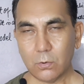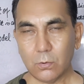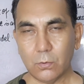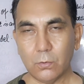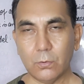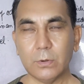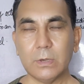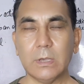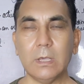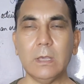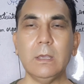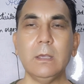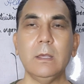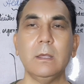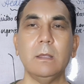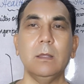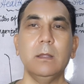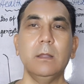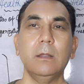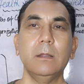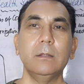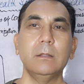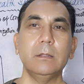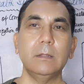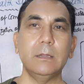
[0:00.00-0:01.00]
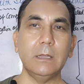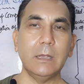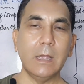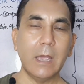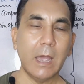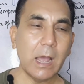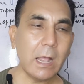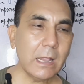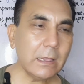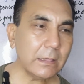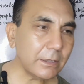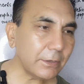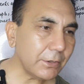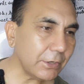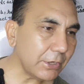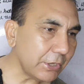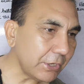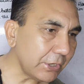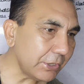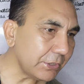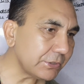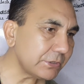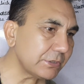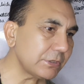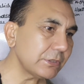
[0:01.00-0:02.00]
Okay, the health
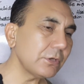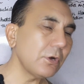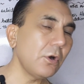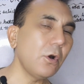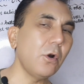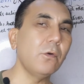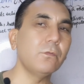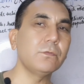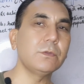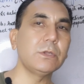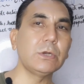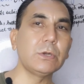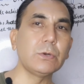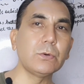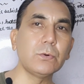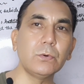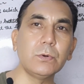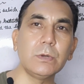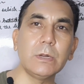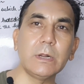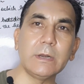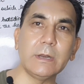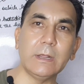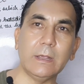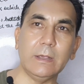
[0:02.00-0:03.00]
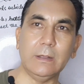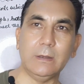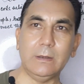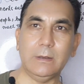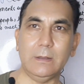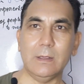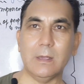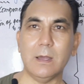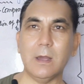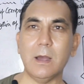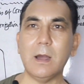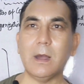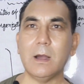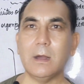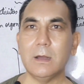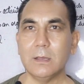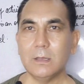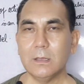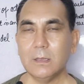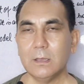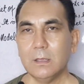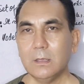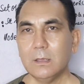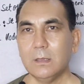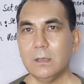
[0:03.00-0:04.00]
needs of the rural area
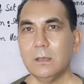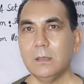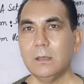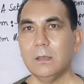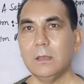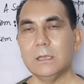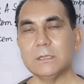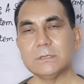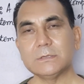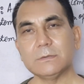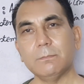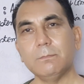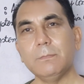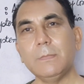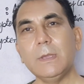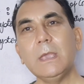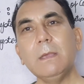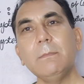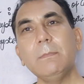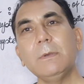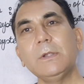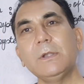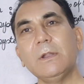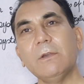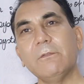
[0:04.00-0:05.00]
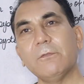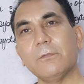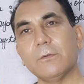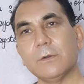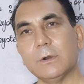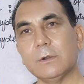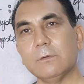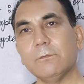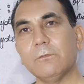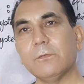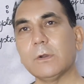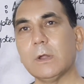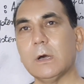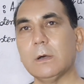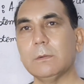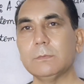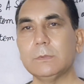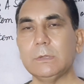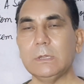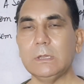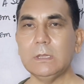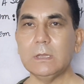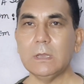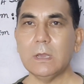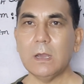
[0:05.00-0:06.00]
as may be different
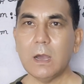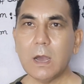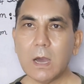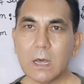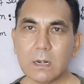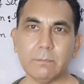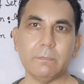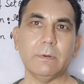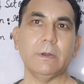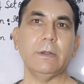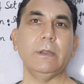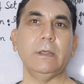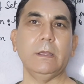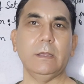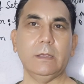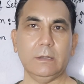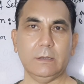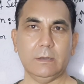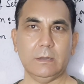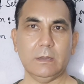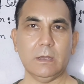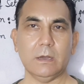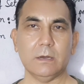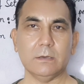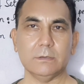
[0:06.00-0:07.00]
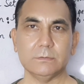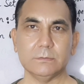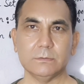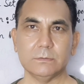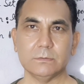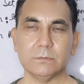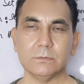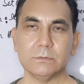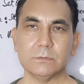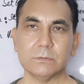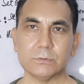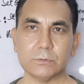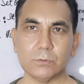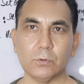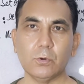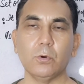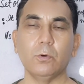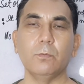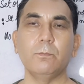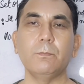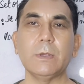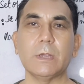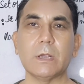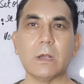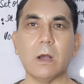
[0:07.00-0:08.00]
from the urban area.
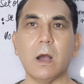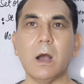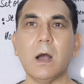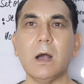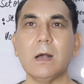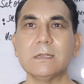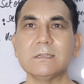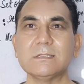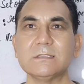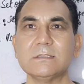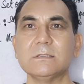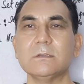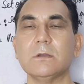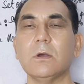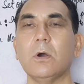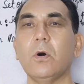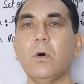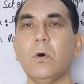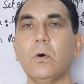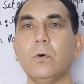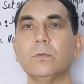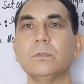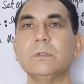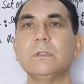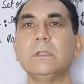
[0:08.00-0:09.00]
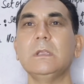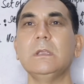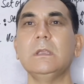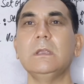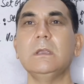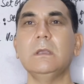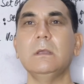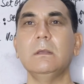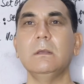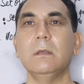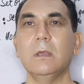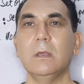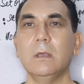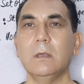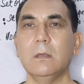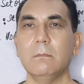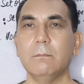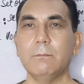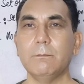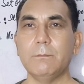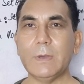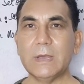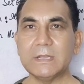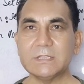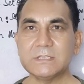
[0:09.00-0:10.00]
So because on the
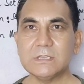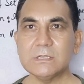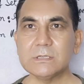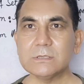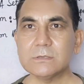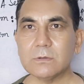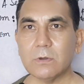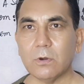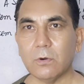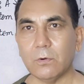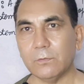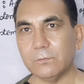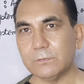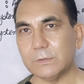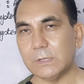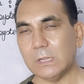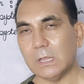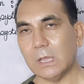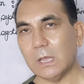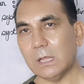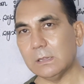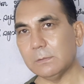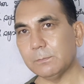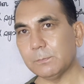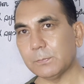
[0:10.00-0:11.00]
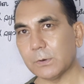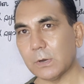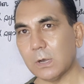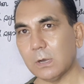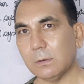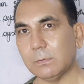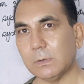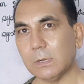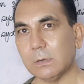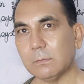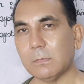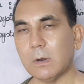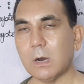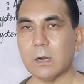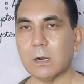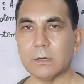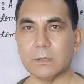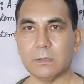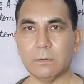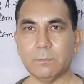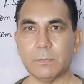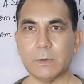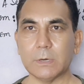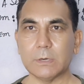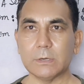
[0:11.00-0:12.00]
basis of the health problem or
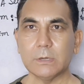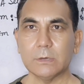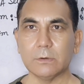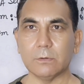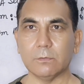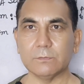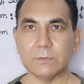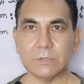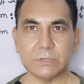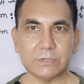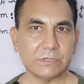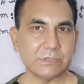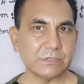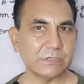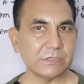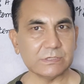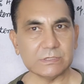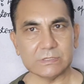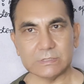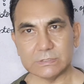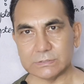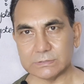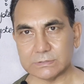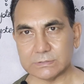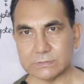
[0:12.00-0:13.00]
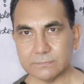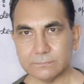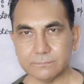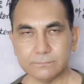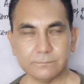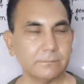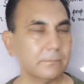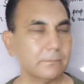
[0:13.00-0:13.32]
the burden of the diseases.